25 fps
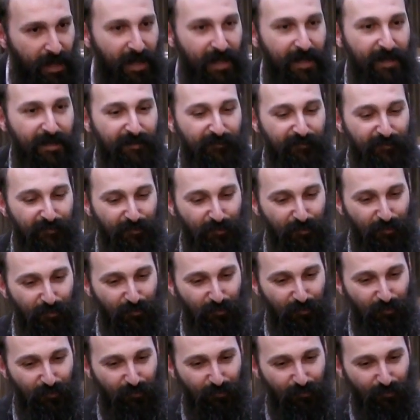And if
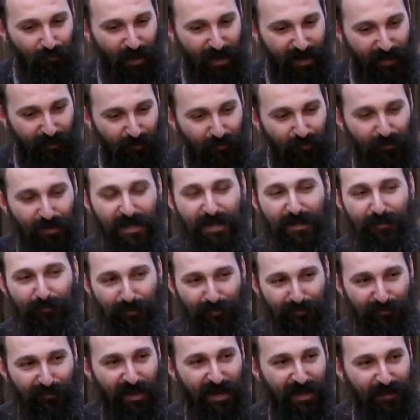you want to really
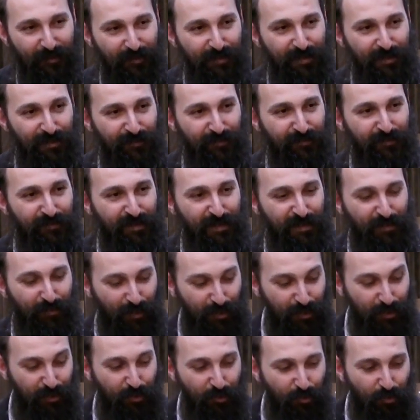refine yourself in this
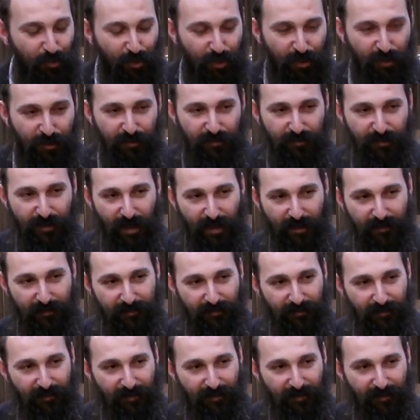world, you work on that.